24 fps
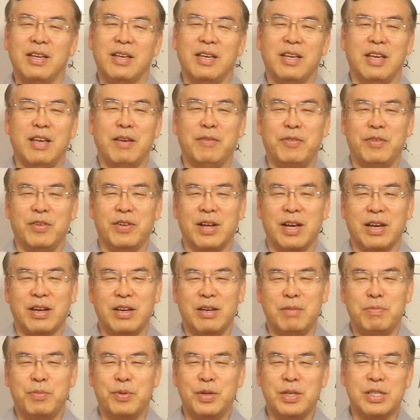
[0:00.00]
If you like
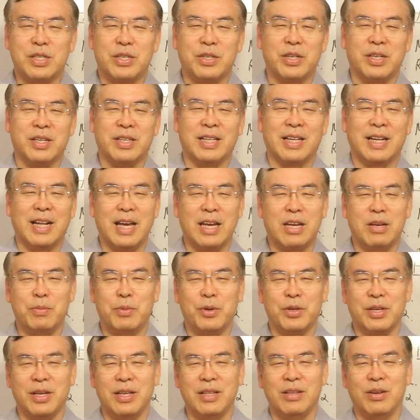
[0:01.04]
it, please click the like
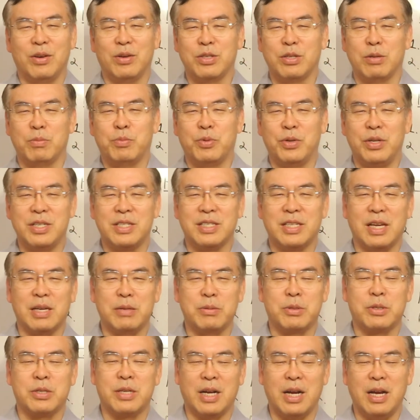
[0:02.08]
button. Also, please
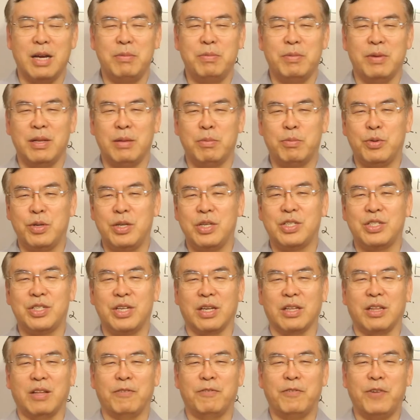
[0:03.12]
subscribe, and please
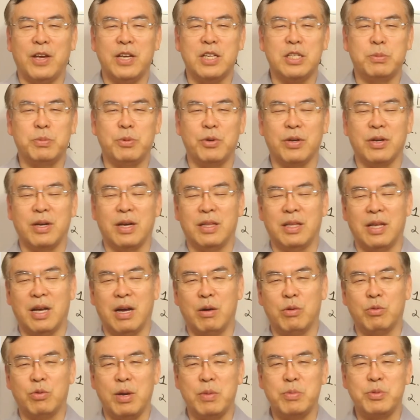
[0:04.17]
check the Facebook and our
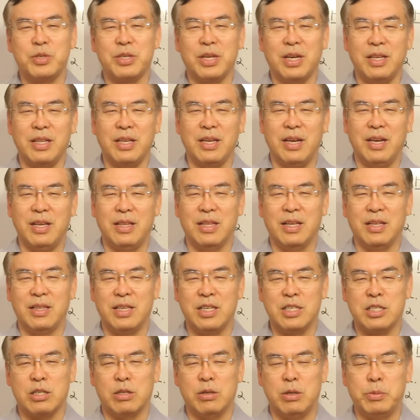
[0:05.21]
website in the
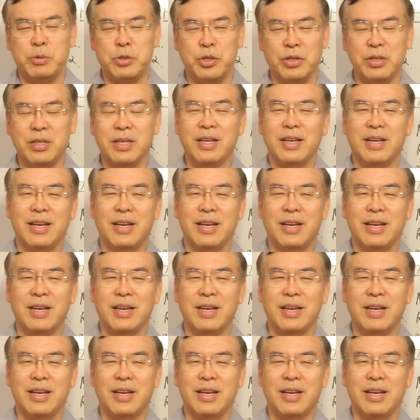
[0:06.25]
description.